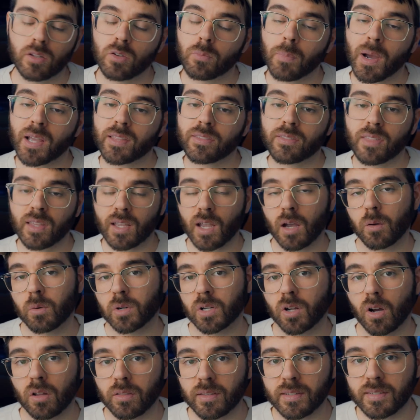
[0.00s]
you might think I would
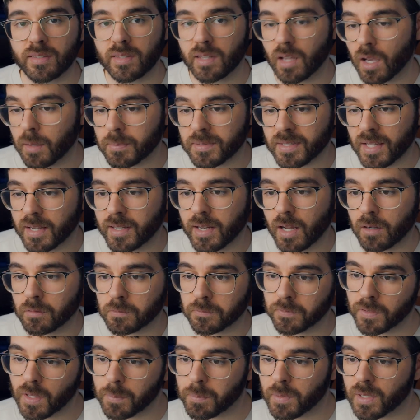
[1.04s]
call this the upside down
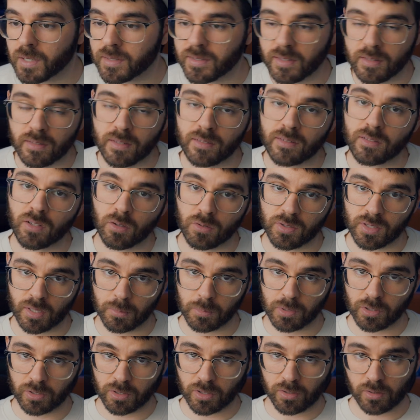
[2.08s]
flippy since it's so
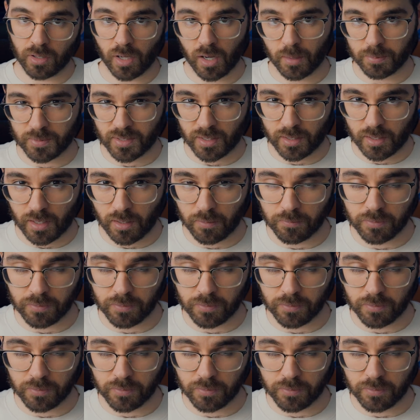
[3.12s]
similar to the upside down